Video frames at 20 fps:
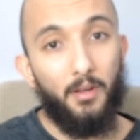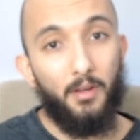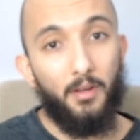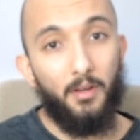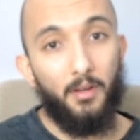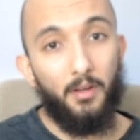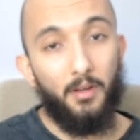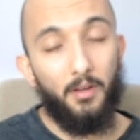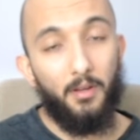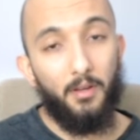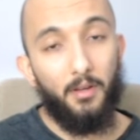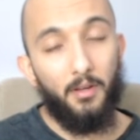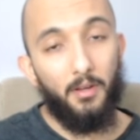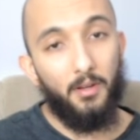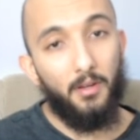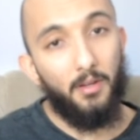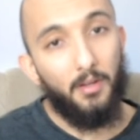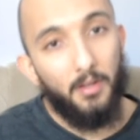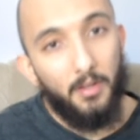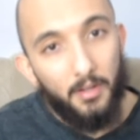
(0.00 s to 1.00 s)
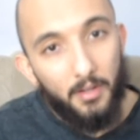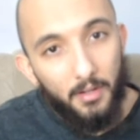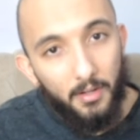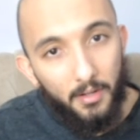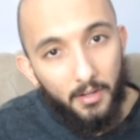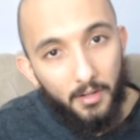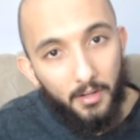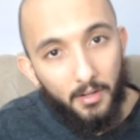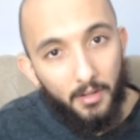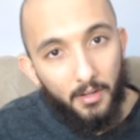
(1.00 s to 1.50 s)

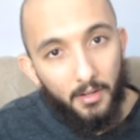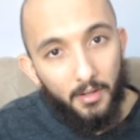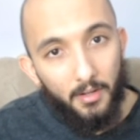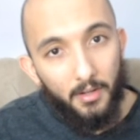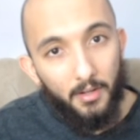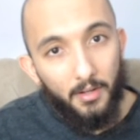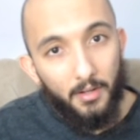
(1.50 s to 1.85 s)
(no one is talking)